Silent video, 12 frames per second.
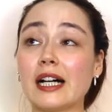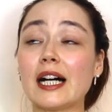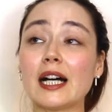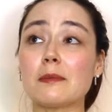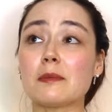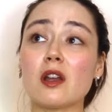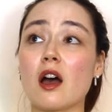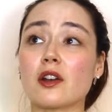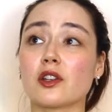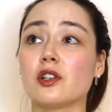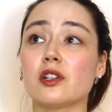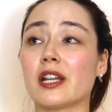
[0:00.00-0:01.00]
I'm
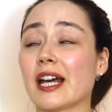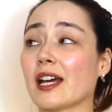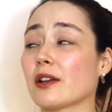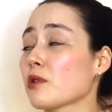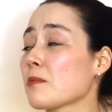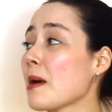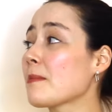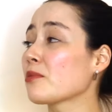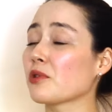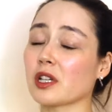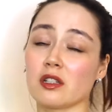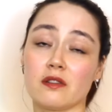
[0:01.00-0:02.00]
not good at
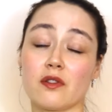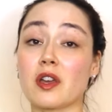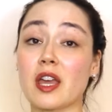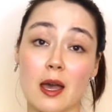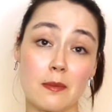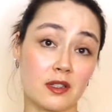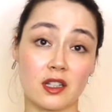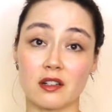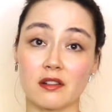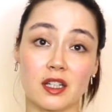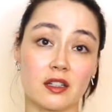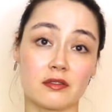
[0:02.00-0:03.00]
remembering new
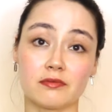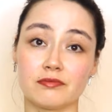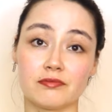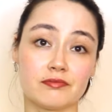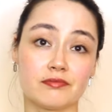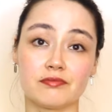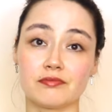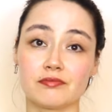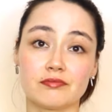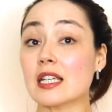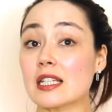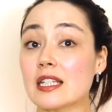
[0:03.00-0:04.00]
vocabulary.
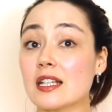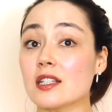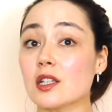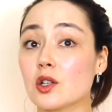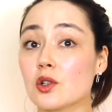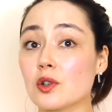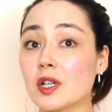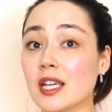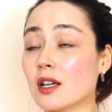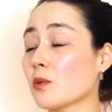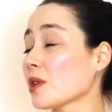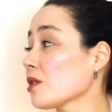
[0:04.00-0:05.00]

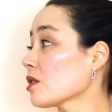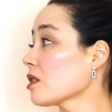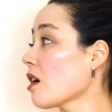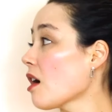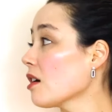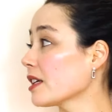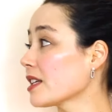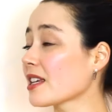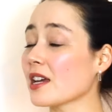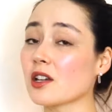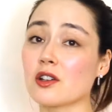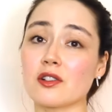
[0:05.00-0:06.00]
Disagreeing with your colleagues
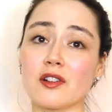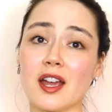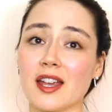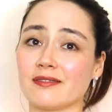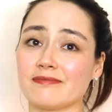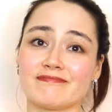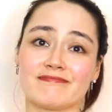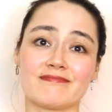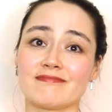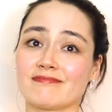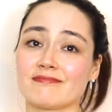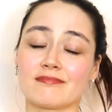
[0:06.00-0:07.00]
can create
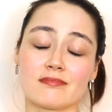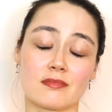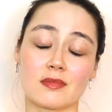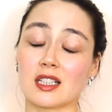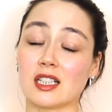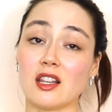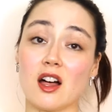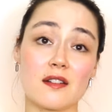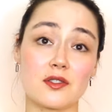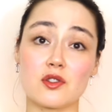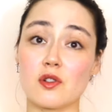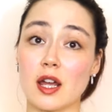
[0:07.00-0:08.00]
a lot
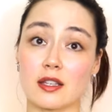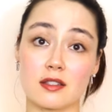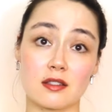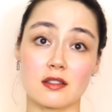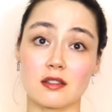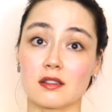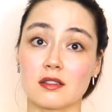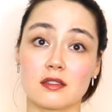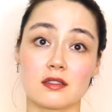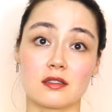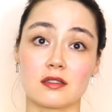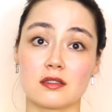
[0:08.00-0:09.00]
of stress.
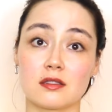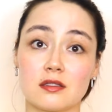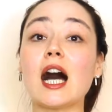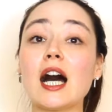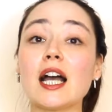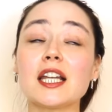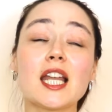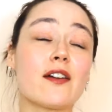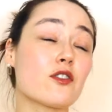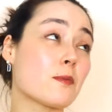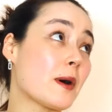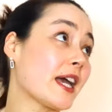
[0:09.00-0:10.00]
I
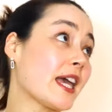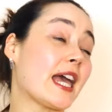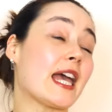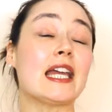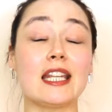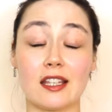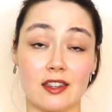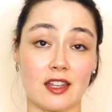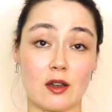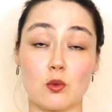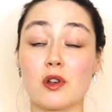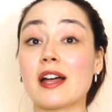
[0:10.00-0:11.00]
never buy
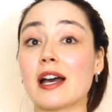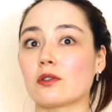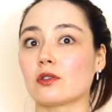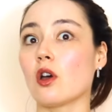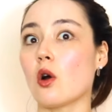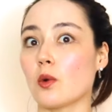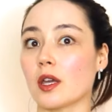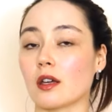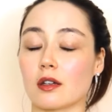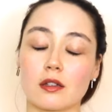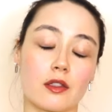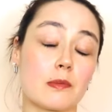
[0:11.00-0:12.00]
anything without
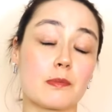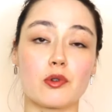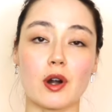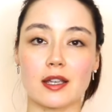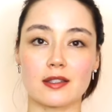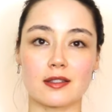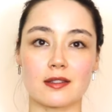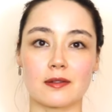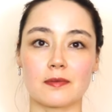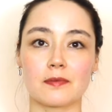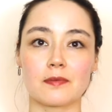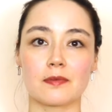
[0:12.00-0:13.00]
knowing the price.
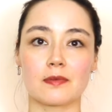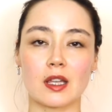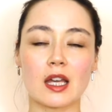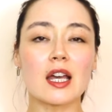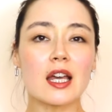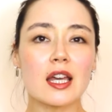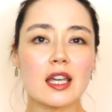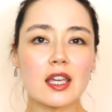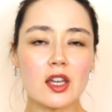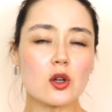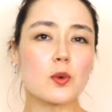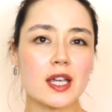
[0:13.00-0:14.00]

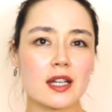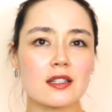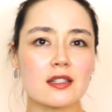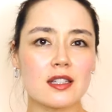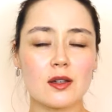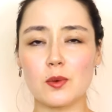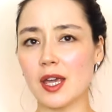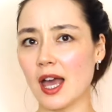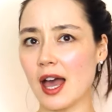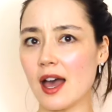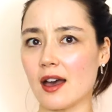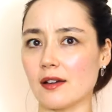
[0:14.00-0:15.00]
Here we can see we
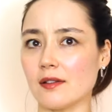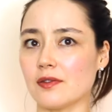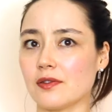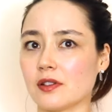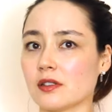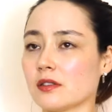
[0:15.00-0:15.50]
have